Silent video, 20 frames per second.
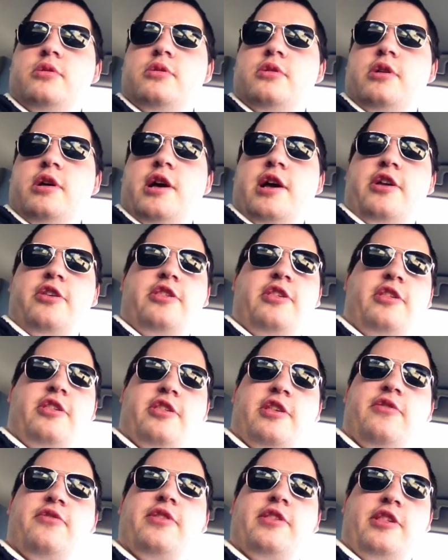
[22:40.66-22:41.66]
I could see this
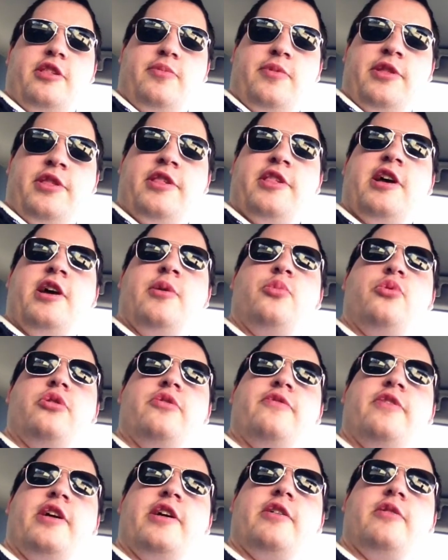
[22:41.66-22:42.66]
definitely seems to be in the sideboard
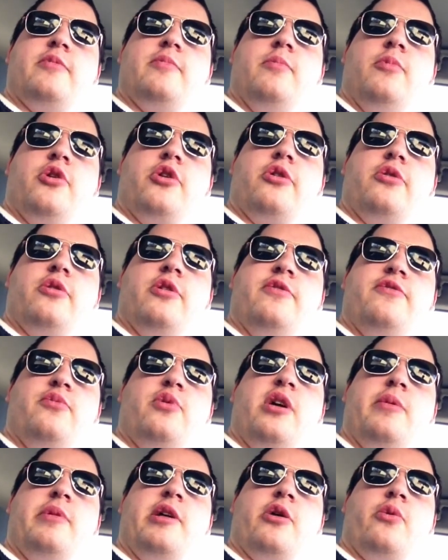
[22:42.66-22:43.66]
of like more of
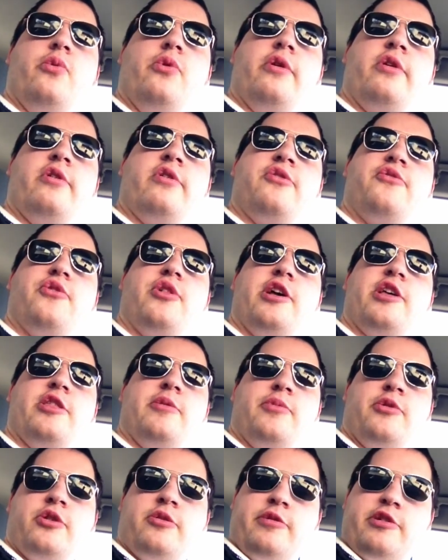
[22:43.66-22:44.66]
white black warriors for like the
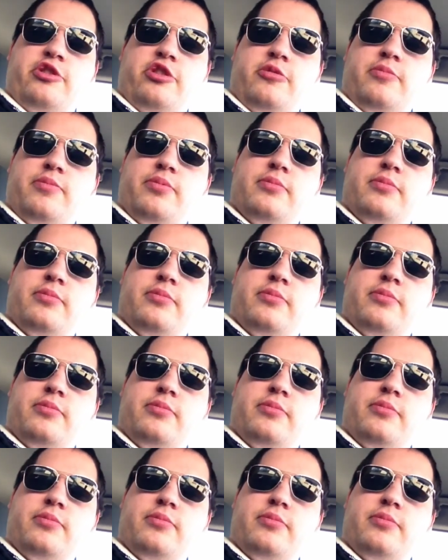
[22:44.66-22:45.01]
burn matchup.